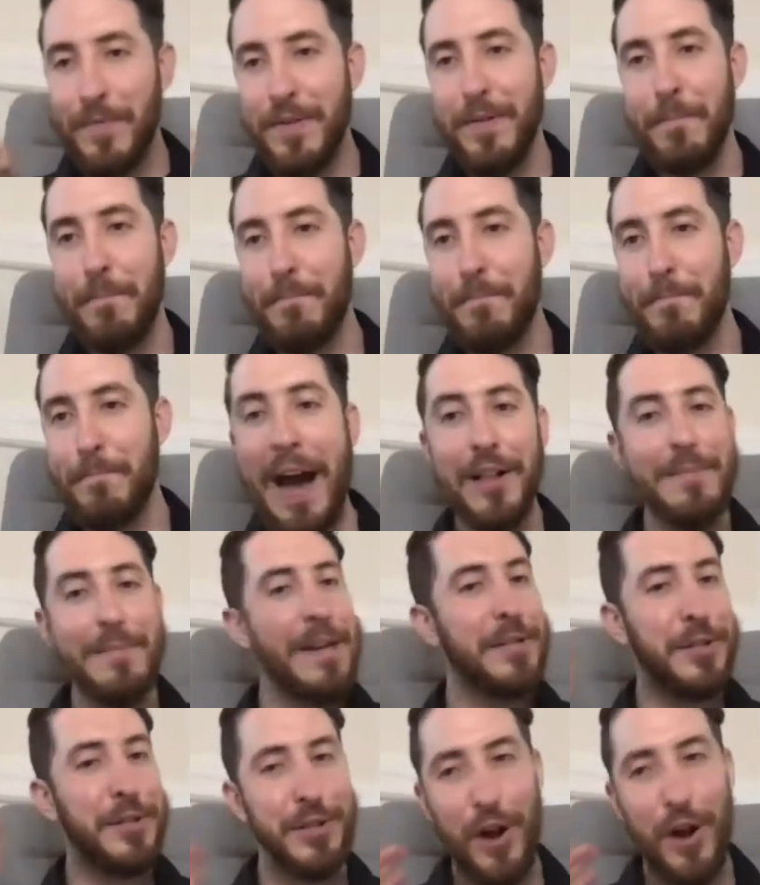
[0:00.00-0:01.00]
Ballot
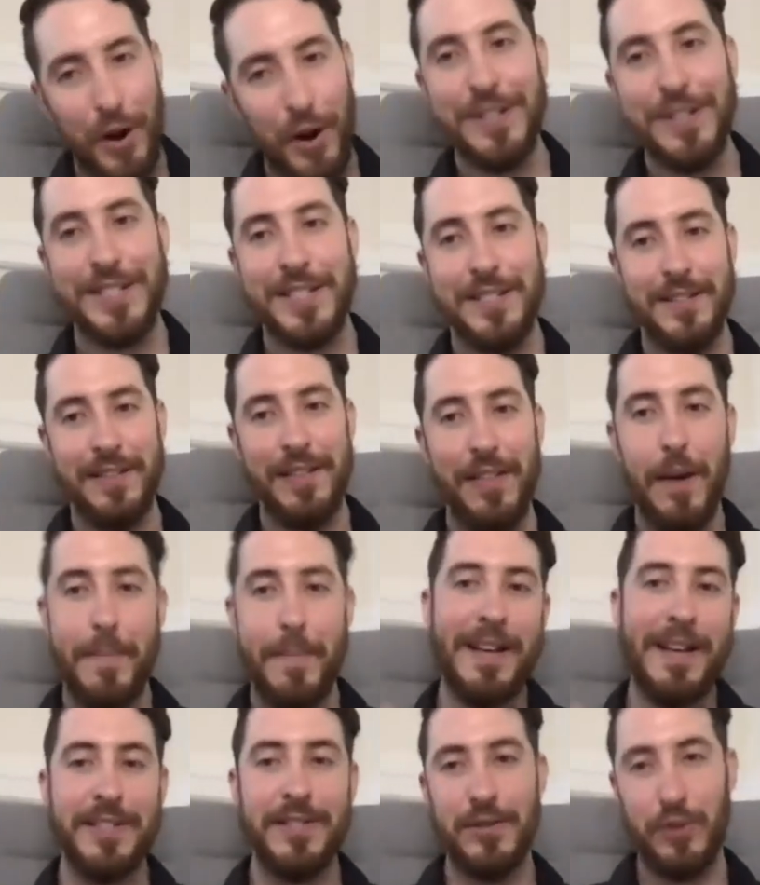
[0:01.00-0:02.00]
measures aren't the
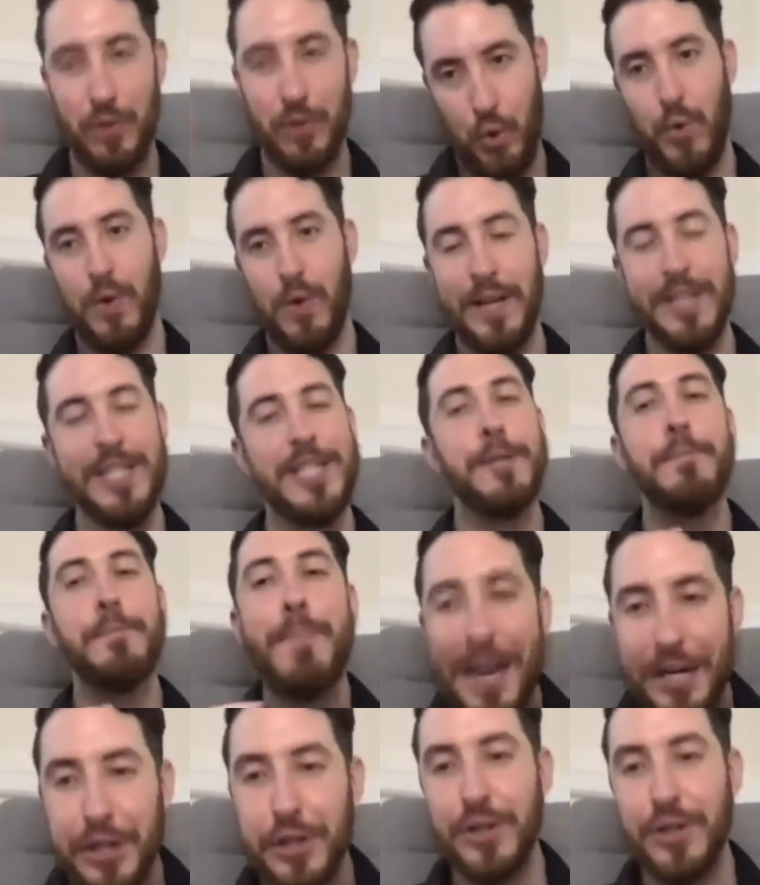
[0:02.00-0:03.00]
best tool,
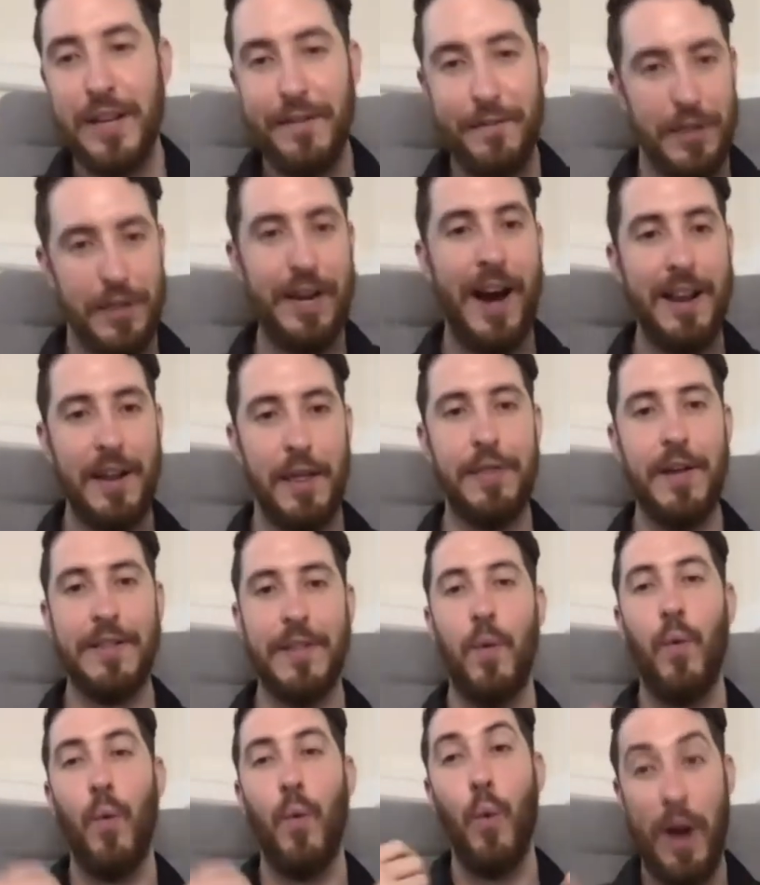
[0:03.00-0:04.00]
especially for the kind of thing
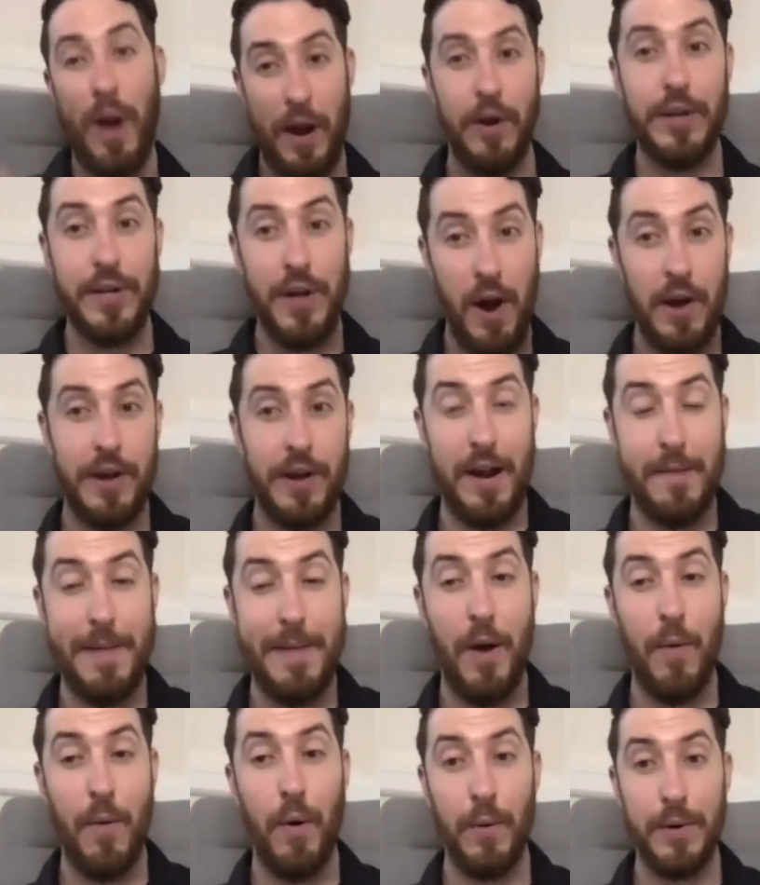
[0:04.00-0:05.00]
that we're talking
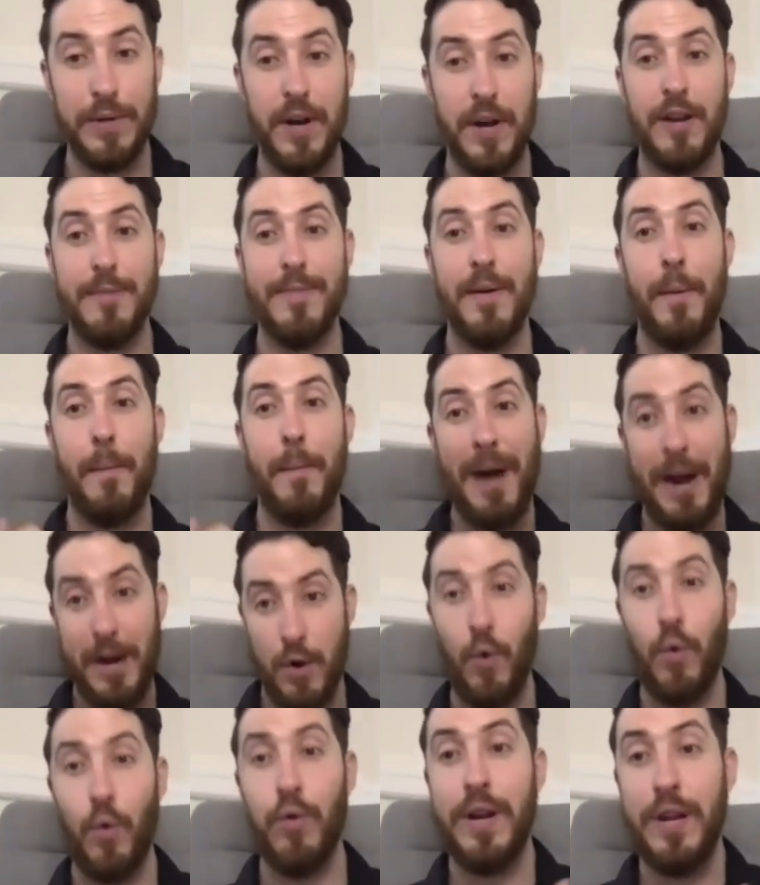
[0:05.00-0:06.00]
about, where we're talking about
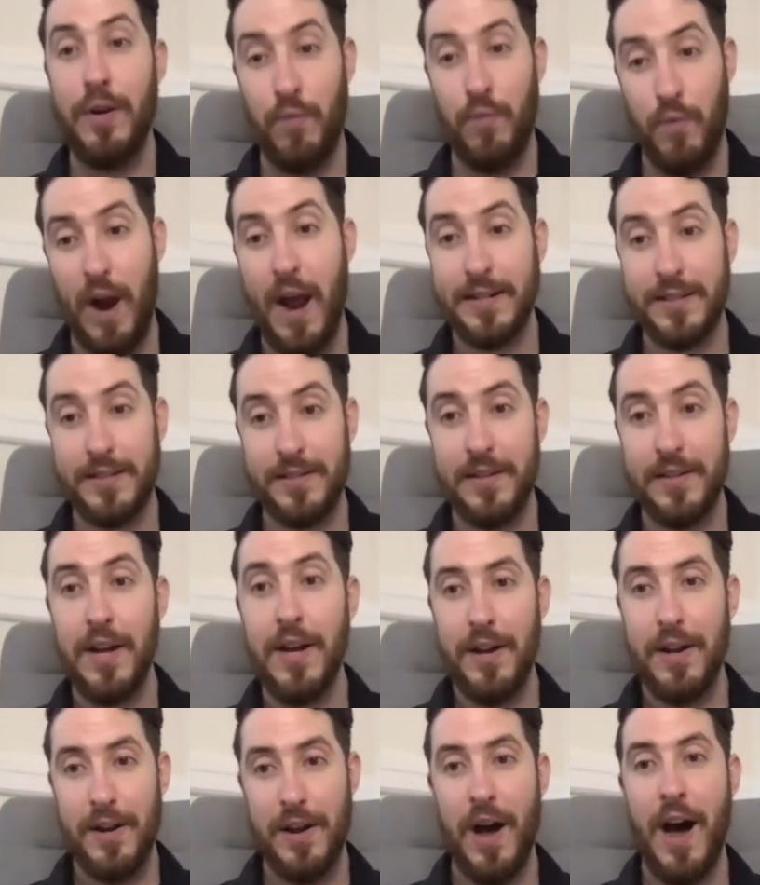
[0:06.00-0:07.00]
minority rights,
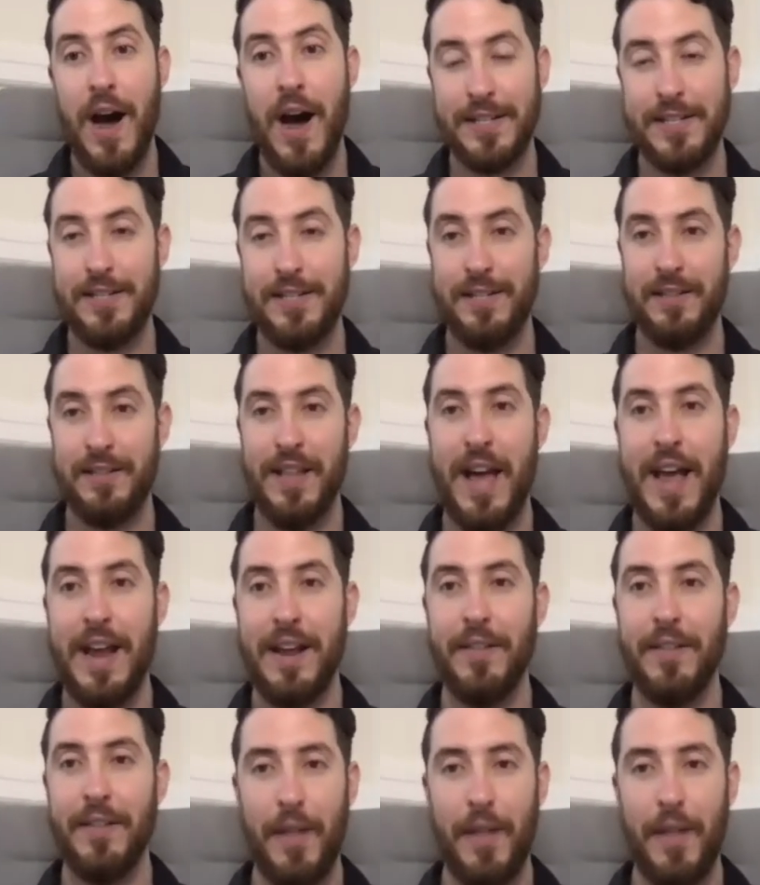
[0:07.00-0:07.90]
not like the